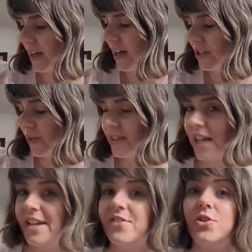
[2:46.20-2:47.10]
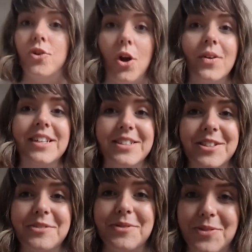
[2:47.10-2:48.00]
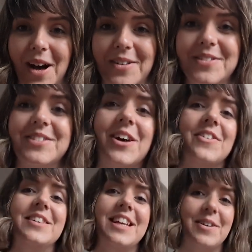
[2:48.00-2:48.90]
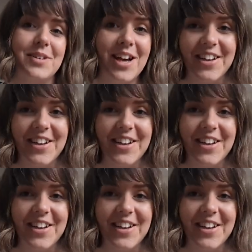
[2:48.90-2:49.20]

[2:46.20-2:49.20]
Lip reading: as well as kind of grow into them as well. So here we go.